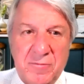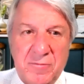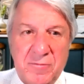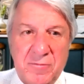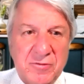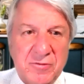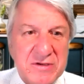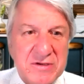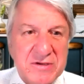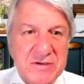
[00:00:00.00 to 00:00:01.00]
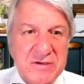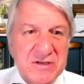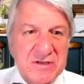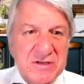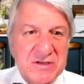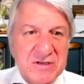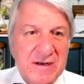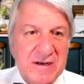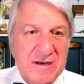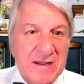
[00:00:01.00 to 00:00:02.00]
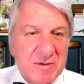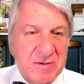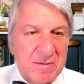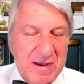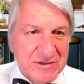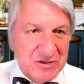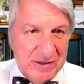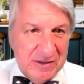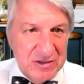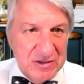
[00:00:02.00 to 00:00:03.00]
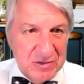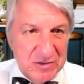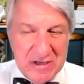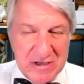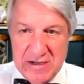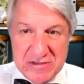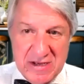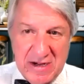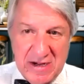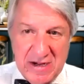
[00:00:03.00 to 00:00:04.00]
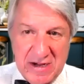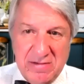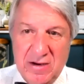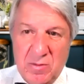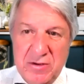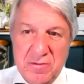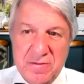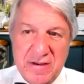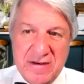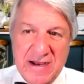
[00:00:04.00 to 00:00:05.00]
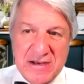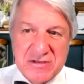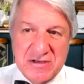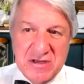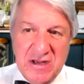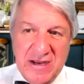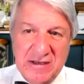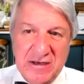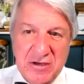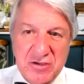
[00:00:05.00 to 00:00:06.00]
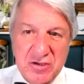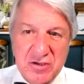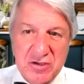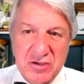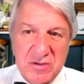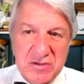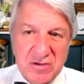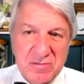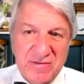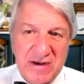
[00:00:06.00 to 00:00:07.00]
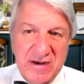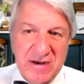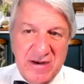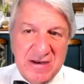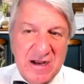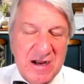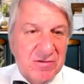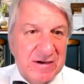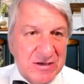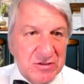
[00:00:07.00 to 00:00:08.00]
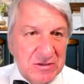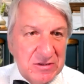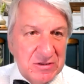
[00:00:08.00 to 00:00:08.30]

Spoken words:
recent announcement about NASA starting to engage in a study, what do you think NASA is likely to do in terms of any concrete actions?